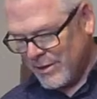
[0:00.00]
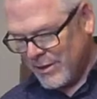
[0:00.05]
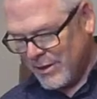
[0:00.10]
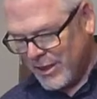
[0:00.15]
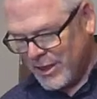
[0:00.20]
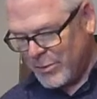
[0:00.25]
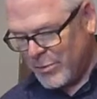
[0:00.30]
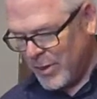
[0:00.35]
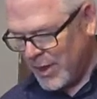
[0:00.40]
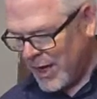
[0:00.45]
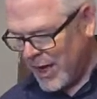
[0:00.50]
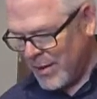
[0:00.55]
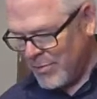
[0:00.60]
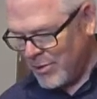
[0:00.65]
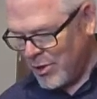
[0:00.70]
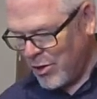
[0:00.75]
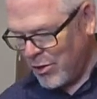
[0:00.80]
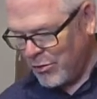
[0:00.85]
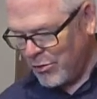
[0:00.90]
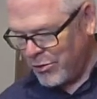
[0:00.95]
This became
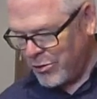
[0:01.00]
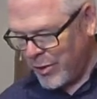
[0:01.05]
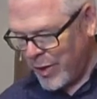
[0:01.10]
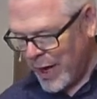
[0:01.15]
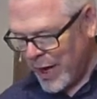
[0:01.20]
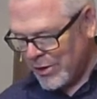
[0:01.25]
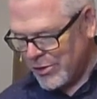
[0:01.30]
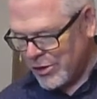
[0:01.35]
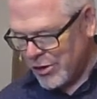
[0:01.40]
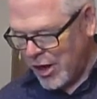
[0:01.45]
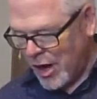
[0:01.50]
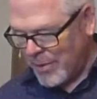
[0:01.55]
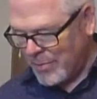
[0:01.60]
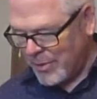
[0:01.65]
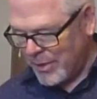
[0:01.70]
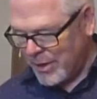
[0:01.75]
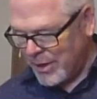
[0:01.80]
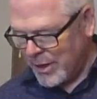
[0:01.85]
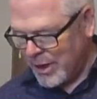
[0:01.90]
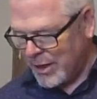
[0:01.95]
known throughout
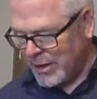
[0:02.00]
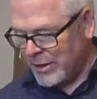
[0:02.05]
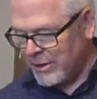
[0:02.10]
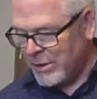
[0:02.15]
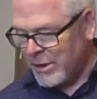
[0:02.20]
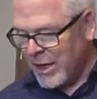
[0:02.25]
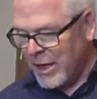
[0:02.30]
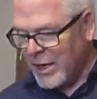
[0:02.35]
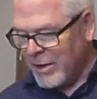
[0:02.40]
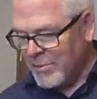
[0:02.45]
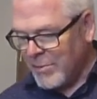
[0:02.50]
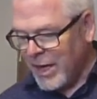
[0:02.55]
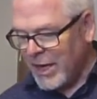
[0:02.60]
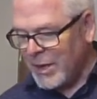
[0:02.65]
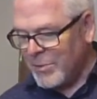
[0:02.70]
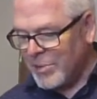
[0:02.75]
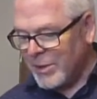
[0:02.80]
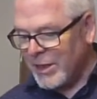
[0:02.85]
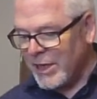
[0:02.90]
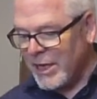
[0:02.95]
Joppa, and
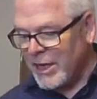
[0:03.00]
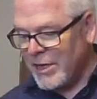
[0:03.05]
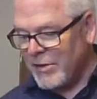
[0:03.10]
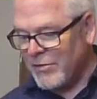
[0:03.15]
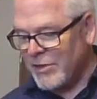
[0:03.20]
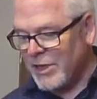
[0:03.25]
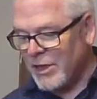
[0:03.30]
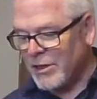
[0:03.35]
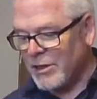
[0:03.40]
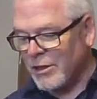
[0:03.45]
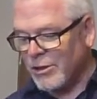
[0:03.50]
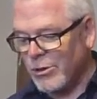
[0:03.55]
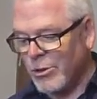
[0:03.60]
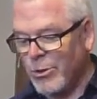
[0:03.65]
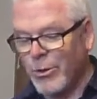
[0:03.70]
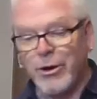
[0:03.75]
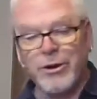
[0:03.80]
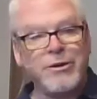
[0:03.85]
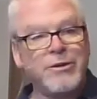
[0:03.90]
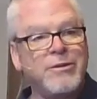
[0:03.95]
many believed in the
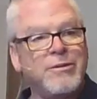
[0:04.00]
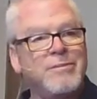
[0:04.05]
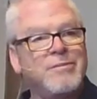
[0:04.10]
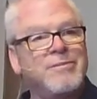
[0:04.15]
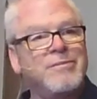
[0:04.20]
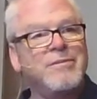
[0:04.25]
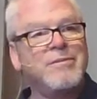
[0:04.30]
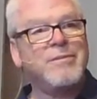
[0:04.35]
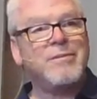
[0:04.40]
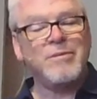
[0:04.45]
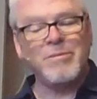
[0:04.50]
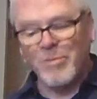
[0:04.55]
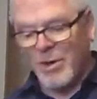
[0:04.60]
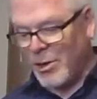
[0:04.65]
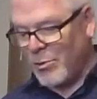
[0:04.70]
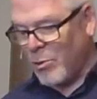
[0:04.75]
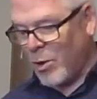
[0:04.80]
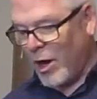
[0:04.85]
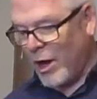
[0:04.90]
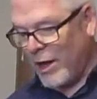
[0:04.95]
Lord.
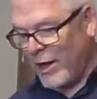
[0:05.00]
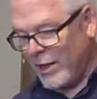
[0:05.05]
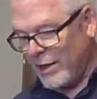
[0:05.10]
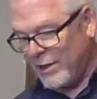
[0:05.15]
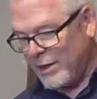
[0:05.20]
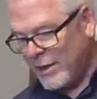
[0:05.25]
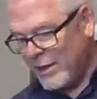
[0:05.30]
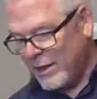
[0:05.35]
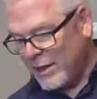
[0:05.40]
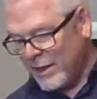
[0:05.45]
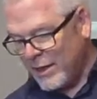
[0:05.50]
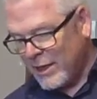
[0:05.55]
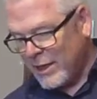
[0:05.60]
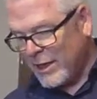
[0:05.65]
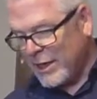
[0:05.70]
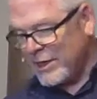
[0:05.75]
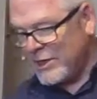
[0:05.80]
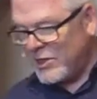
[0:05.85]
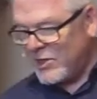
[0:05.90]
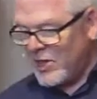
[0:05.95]
Meanwhile,
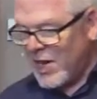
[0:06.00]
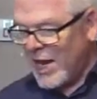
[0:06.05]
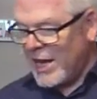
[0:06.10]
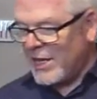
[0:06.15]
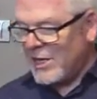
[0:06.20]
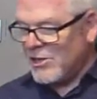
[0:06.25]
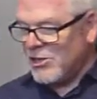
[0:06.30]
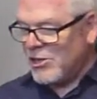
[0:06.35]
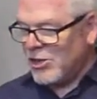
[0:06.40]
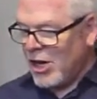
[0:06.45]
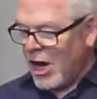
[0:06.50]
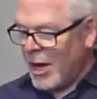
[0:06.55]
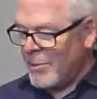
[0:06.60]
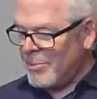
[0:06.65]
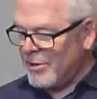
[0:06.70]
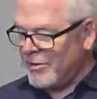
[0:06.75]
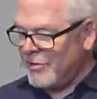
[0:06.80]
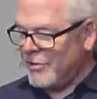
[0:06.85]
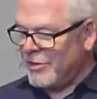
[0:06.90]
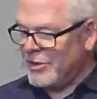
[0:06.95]
he stayed in
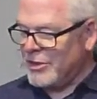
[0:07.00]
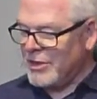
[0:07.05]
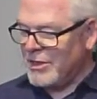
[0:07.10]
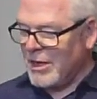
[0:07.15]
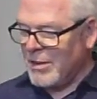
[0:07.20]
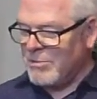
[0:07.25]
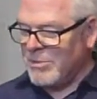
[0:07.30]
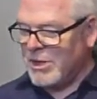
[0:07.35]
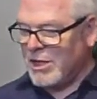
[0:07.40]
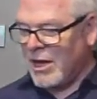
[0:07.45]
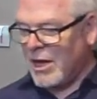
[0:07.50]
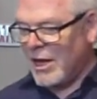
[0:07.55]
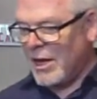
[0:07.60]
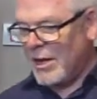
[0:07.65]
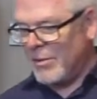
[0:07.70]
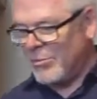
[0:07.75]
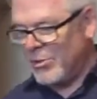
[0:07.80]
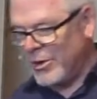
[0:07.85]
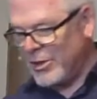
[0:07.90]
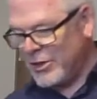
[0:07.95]
Joppa for some
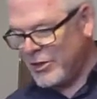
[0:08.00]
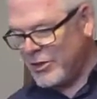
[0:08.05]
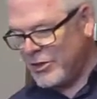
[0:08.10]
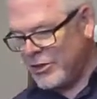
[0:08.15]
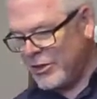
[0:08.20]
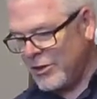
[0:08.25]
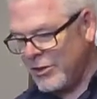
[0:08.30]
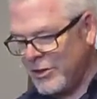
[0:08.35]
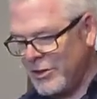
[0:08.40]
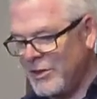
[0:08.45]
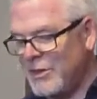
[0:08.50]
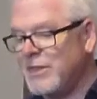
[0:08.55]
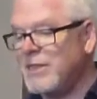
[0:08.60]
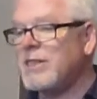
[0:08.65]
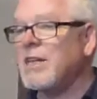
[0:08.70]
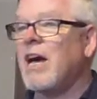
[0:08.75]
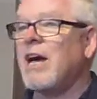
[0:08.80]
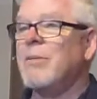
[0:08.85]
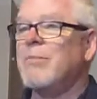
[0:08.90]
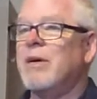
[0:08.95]
time with a certain
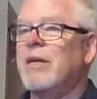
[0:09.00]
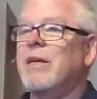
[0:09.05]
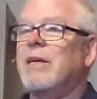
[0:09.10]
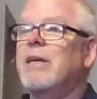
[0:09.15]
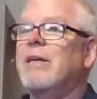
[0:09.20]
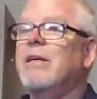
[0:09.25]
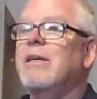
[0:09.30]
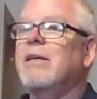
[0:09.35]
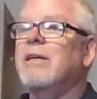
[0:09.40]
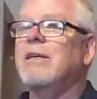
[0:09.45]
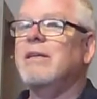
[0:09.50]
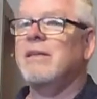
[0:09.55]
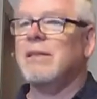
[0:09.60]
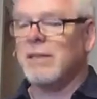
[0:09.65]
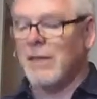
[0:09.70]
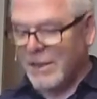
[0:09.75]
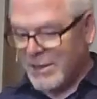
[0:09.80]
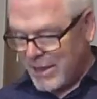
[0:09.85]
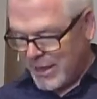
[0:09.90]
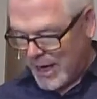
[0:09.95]
Simon,
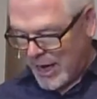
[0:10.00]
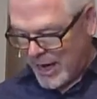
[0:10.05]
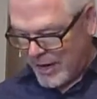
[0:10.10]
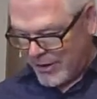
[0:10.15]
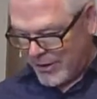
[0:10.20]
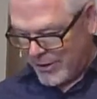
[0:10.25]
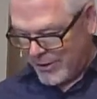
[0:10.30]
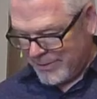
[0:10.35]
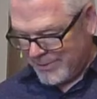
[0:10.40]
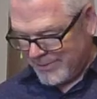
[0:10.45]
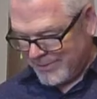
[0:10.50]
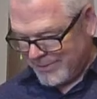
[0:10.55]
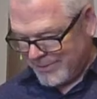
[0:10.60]
a tanner.